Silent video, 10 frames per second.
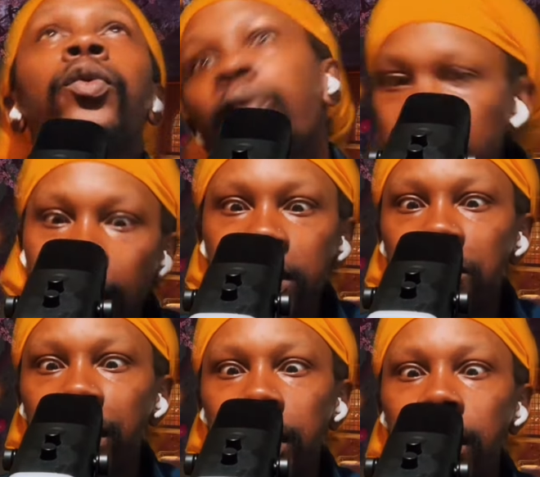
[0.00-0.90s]
Reaction
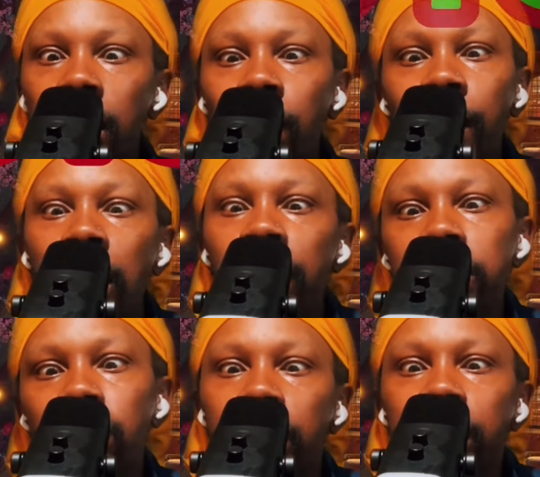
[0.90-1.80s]
Beanie Yo
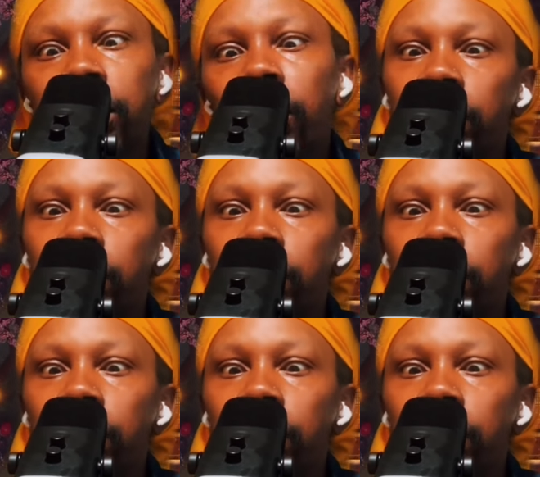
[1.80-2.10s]
513.